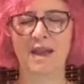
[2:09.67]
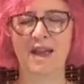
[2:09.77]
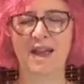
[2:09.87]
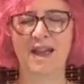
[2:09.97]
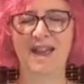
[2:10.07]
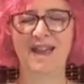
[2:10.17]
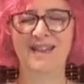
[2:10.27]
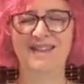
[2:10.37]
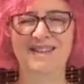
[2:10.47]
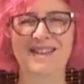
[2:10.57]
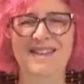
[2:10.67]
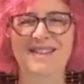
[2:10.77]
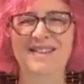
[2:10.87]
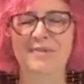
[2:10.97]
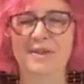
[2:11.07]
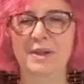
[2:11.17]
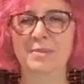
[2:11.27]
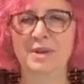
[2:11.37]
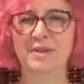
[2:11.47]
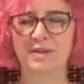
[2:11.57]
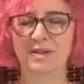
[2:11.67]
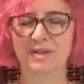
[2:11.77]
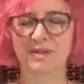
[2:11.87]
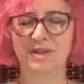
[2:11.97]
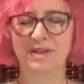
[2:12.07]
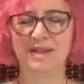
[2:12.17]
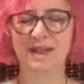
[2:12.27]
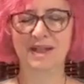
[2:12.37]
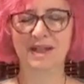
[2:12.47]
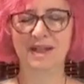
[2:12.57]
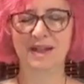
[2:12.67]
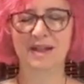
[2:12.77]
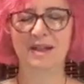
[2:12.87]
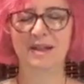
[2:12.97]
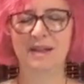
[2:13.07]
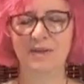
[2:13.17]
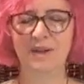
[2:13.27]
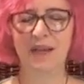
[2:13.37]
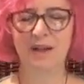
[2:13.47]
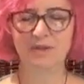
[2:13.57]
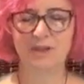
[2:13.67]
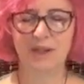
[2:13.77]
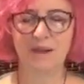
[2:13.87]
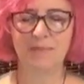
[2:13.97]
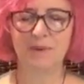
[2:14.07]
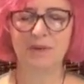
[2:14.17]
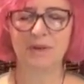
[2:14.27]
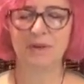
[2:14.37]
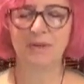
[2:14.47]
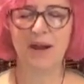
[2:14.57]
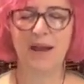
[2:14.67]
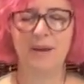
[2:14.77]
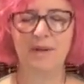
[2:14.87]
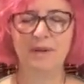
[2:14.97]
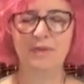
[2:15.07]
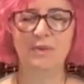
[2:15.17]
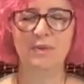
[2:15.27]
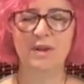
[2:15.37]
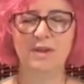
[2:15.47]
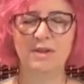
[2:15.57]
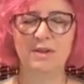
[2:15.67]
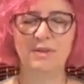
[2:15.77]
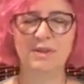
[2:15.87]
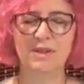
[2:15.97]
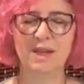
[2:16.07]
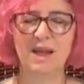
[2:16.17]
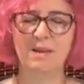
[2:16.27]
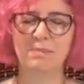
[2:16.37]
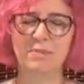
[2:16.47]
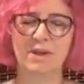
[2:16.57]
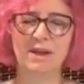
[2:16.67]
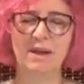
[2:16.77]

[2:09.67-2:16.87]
and feel Mother Earth just sending loving energy up. And you can grab it if you want to and just kind of bring it